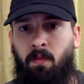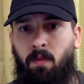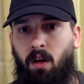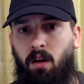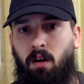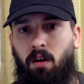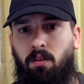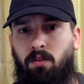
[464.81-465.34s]

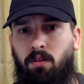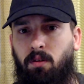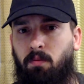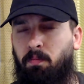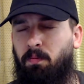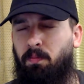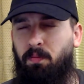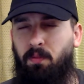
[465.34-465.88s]
to
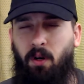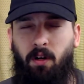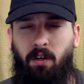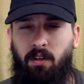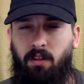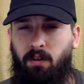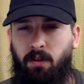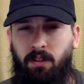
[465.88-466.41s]

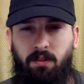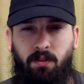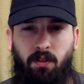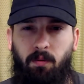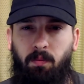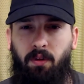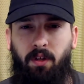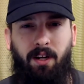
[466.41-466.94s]
target creature
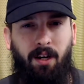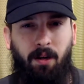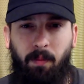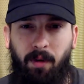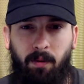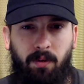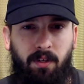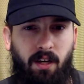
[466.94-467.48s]
or player,
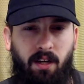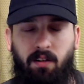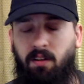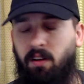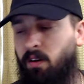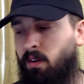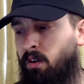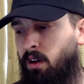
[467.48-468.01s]
maybe, I don't
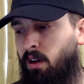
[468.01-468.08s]
know.